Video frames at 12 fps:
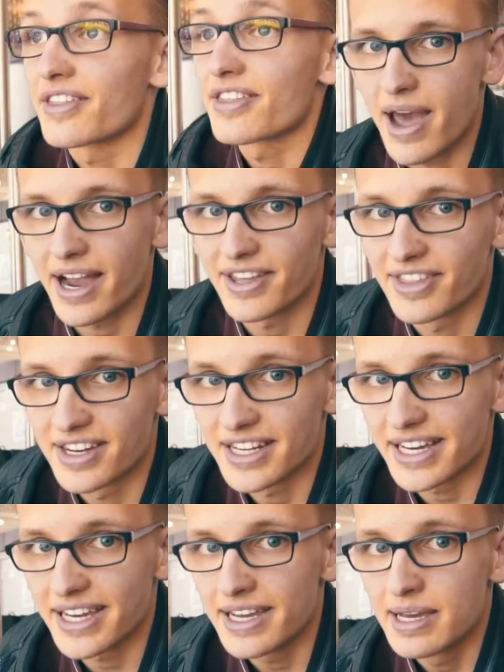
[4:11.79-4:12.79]
Back in the
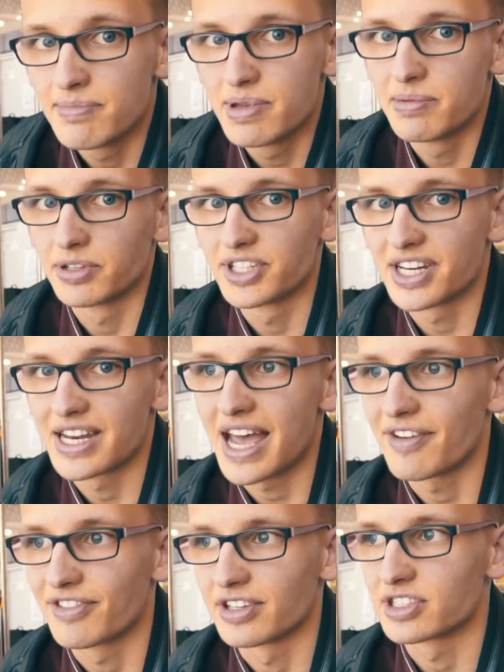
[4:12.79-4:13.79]
day, people didn't
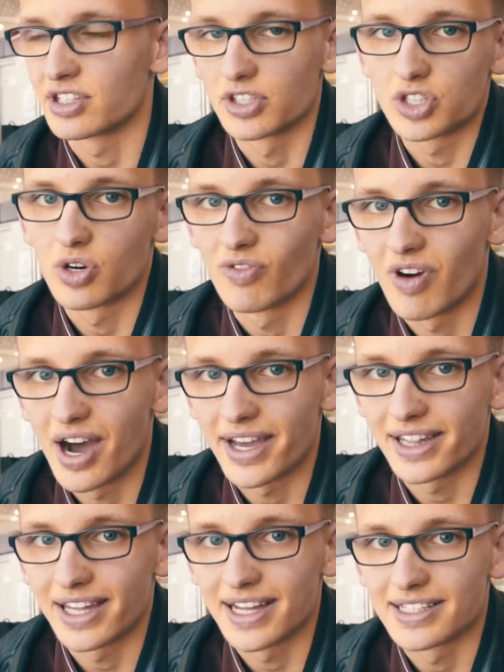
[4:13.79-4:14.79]
have those
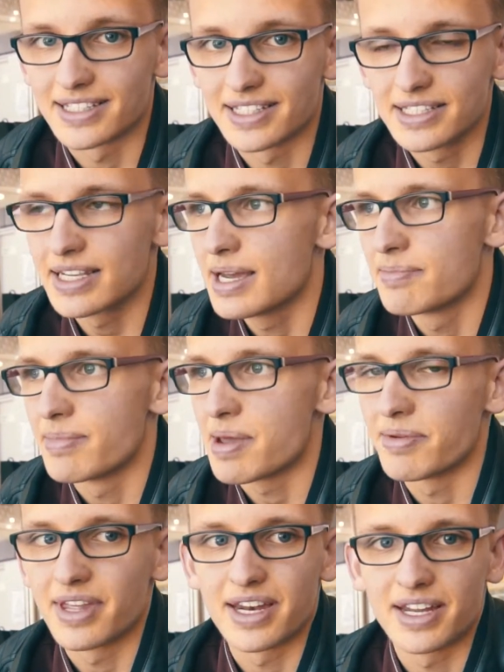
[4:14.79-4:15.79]
ultra-wide lenses.
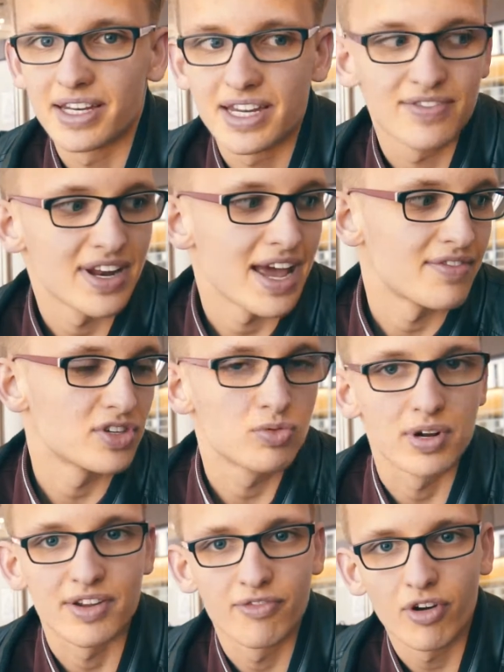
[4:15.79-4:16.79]
Maybe they didn't even have a
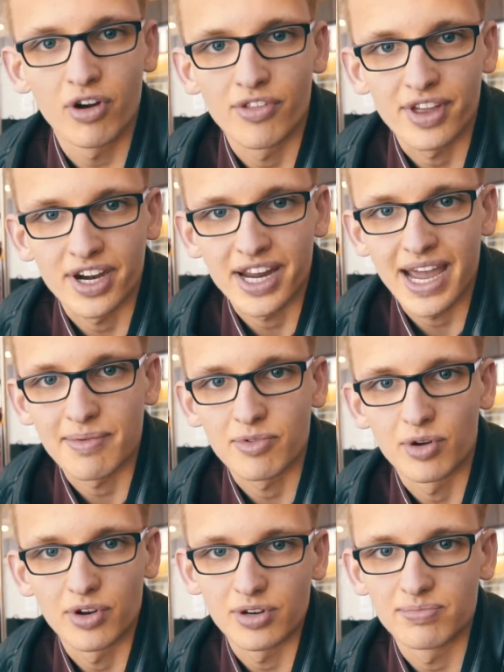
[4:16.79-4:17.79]
24 on their
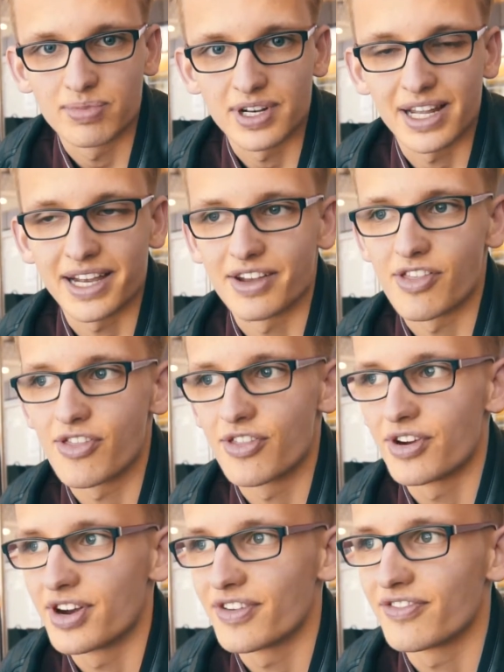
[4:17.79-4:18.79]
camcorder, but like a
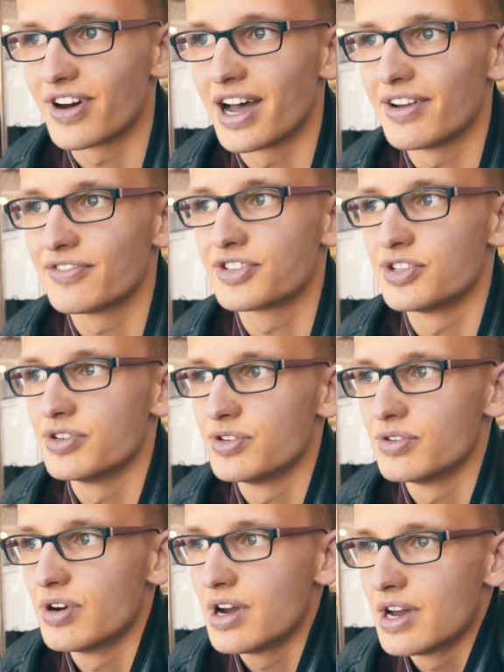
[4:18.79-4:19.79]
35
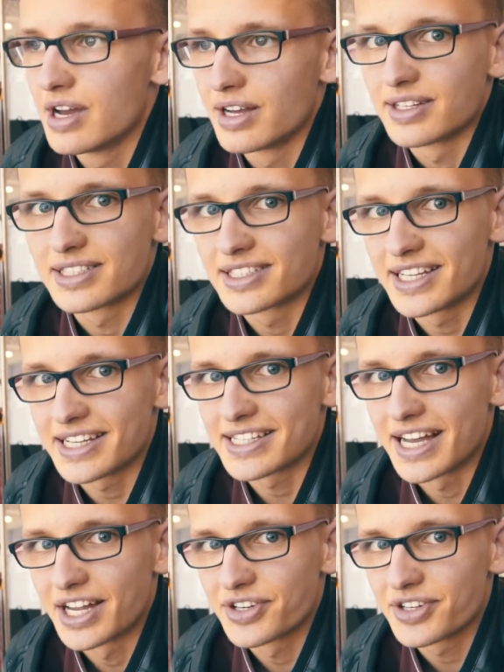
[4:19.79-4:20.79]
to
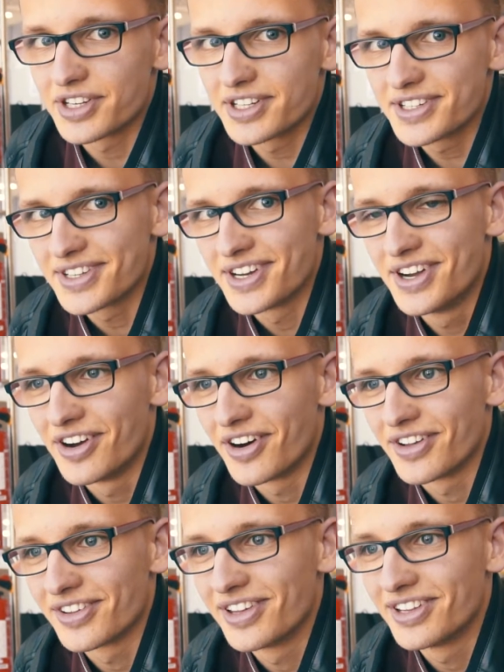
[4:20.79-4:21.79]
600
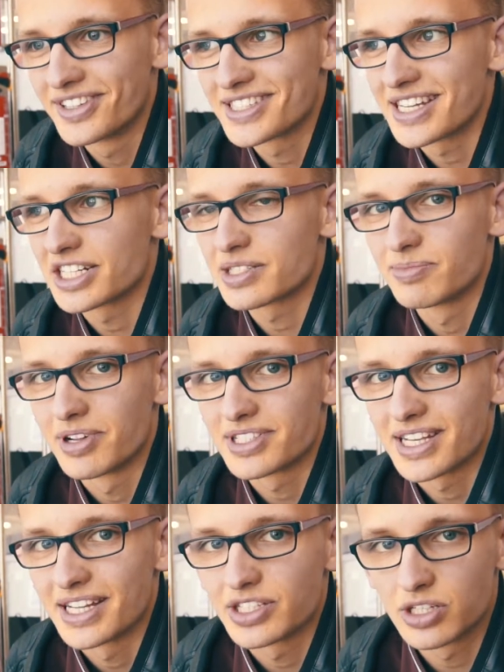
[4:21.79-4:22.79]
on such a small
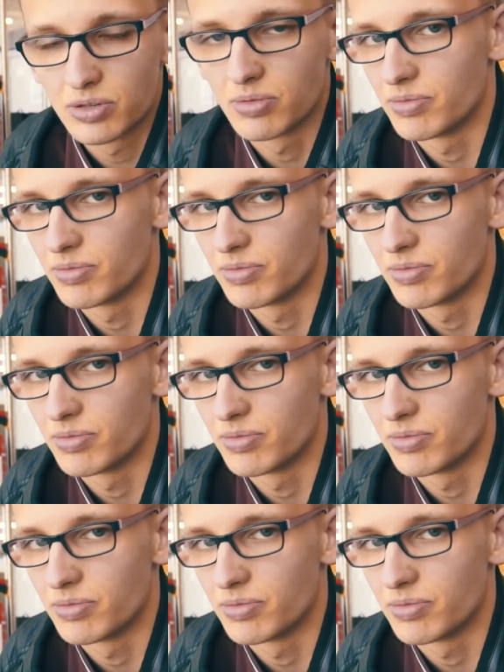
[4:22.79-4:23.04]
sensor.